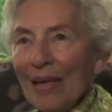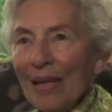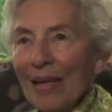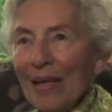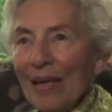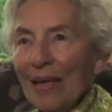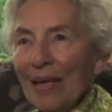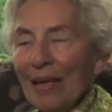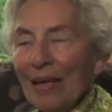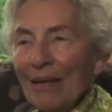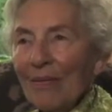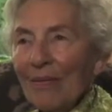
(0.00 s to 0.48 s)

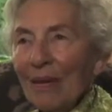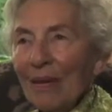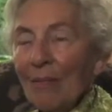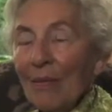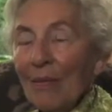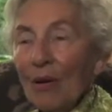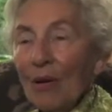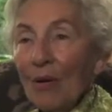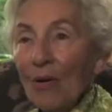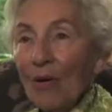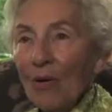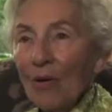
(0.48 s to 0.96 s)
And I think
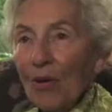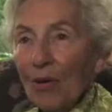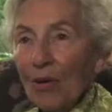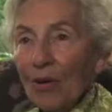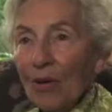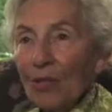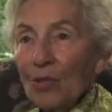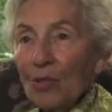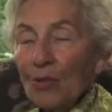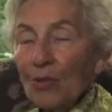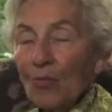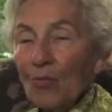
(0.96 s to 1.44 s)
my
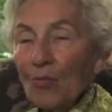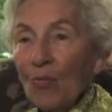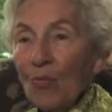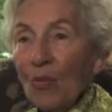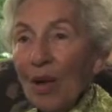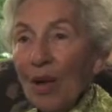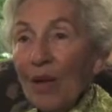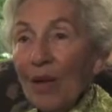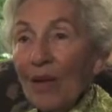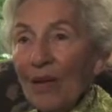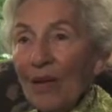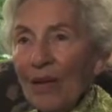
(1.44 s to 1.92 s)
earliest
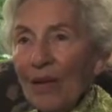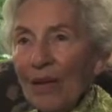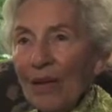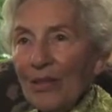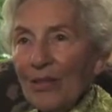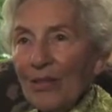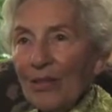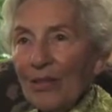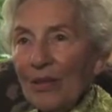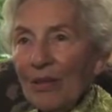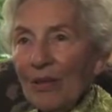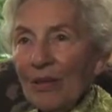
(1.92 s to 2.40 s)

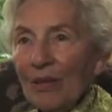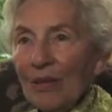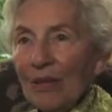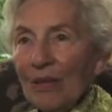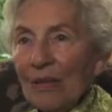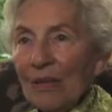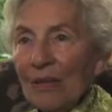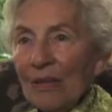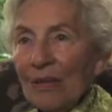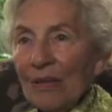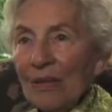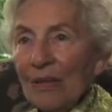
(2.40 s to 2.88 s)
recollection
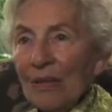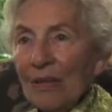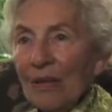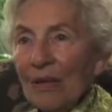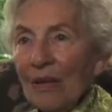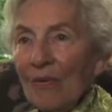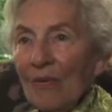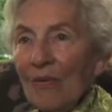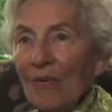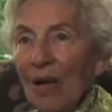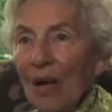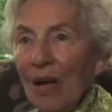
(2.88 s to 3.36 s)

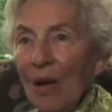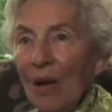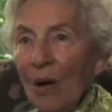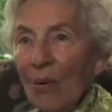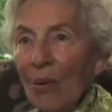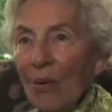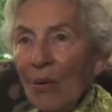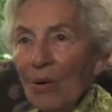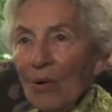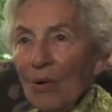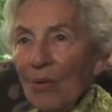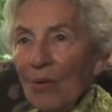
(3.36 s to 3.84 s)
of
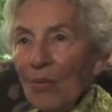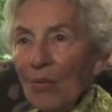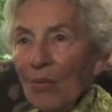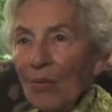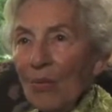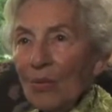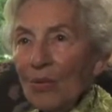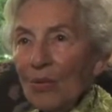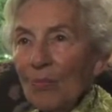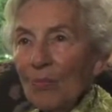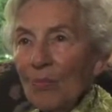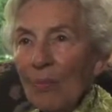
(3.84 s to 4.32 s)
Howard
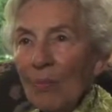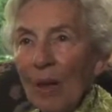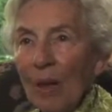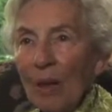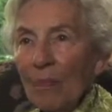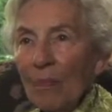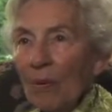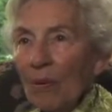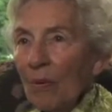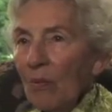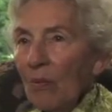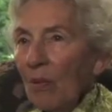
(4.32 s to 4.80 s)
was
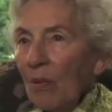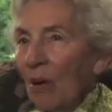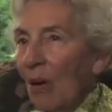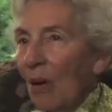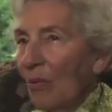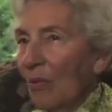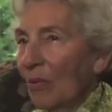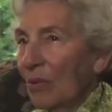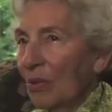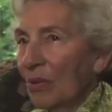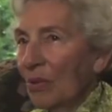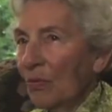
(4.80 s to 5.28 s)
maybe when
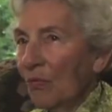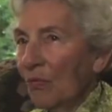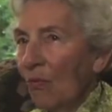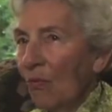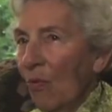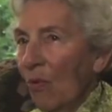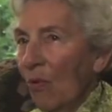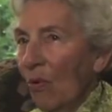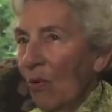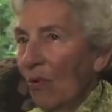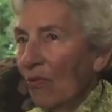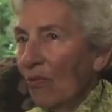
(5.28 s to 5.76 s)
I was
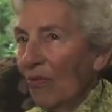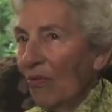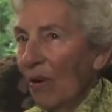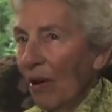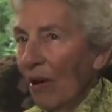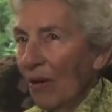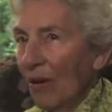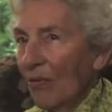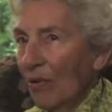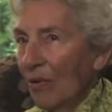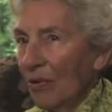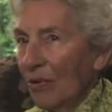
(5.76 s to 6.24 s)
four or
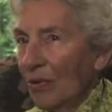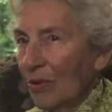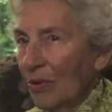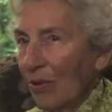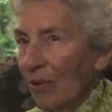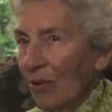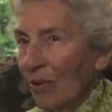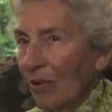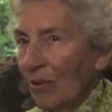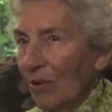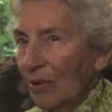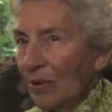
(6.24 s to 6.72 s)
five years
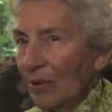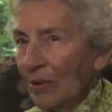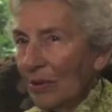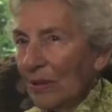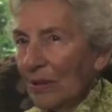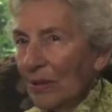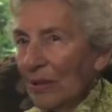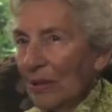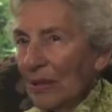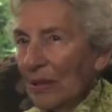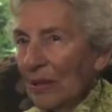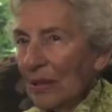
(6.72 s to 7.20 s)
old.
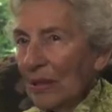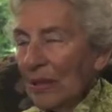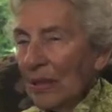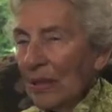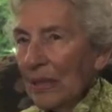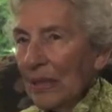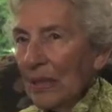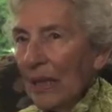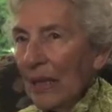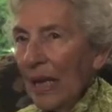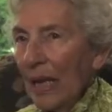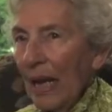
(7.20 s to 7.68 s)

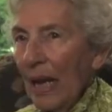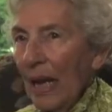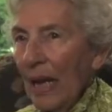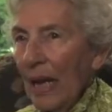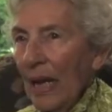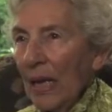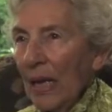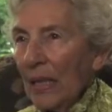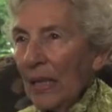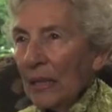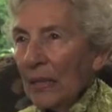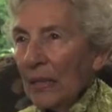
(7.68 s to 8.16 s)

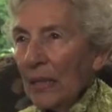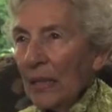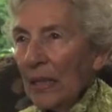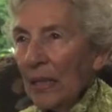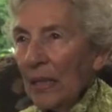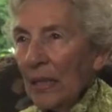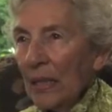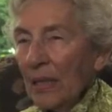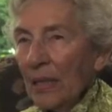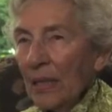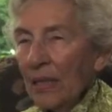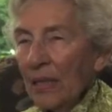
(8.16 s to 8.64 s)
And
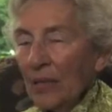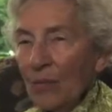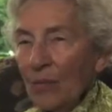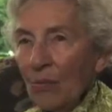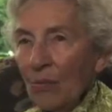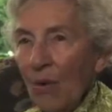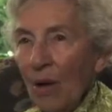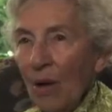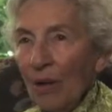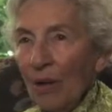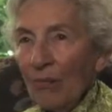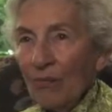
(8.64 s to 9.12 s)
he and
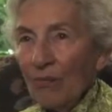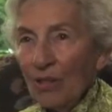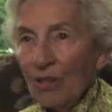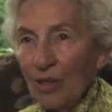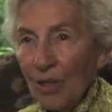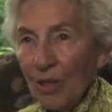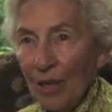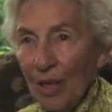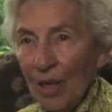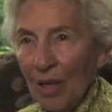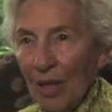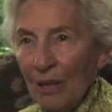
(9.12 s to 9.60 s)
his wife,
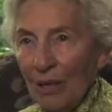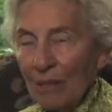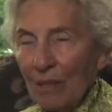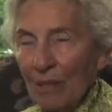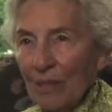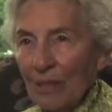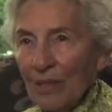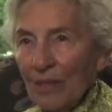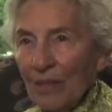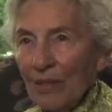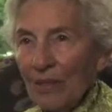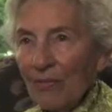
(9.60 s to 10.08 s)

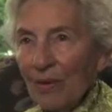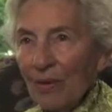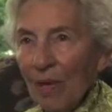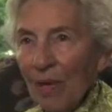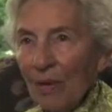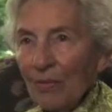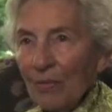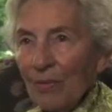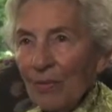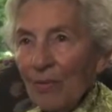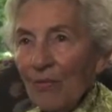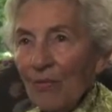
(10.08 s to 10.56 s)
Sean, must have
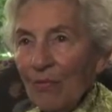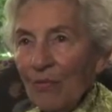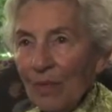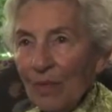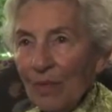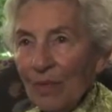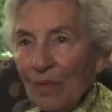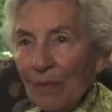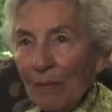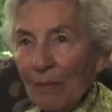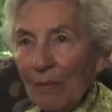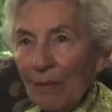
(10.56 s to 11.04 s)
come to
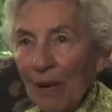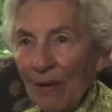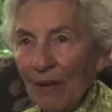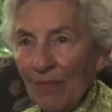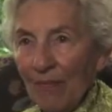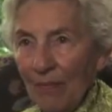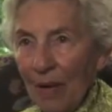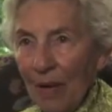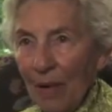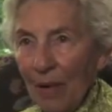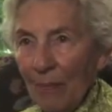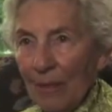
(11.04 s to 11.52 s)
visit my
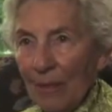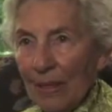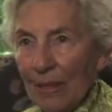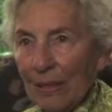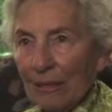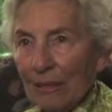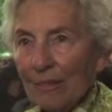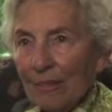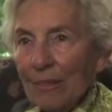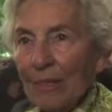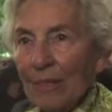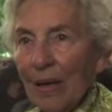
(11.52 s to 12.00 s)

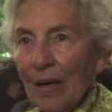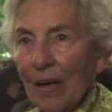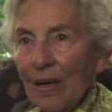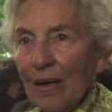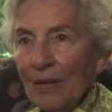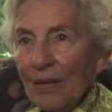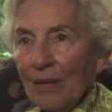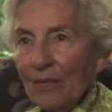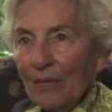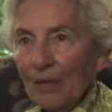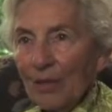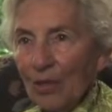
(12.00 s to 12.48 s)
family.
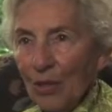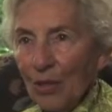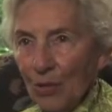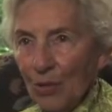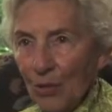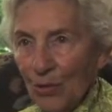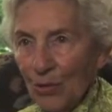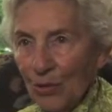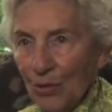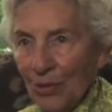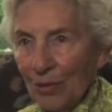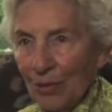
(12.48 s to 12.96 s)
I lived in
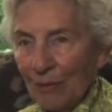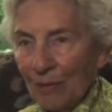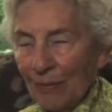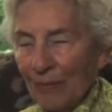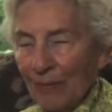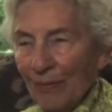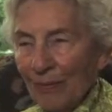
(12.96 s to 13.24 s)
Houston.